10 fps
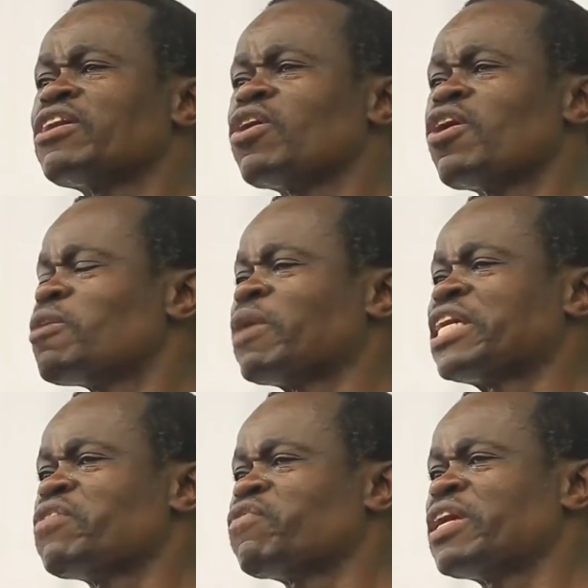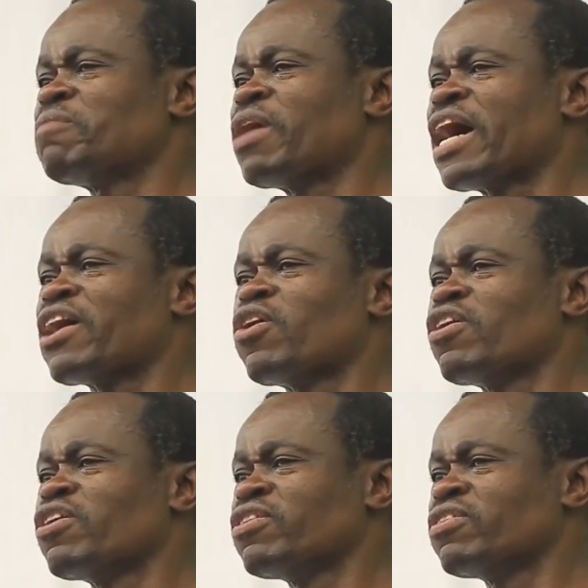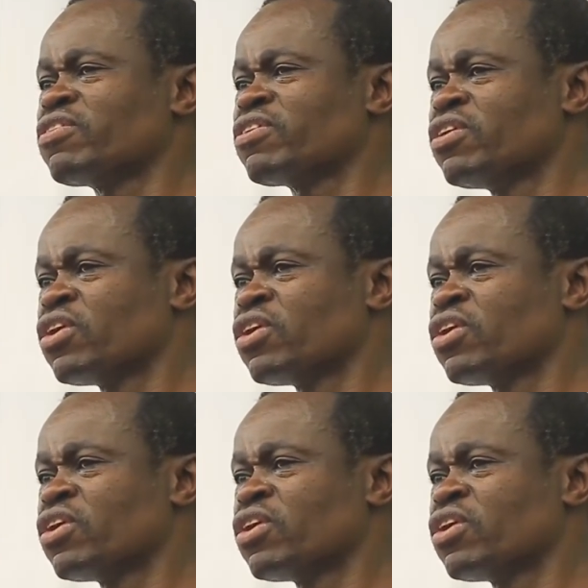and on, but even my own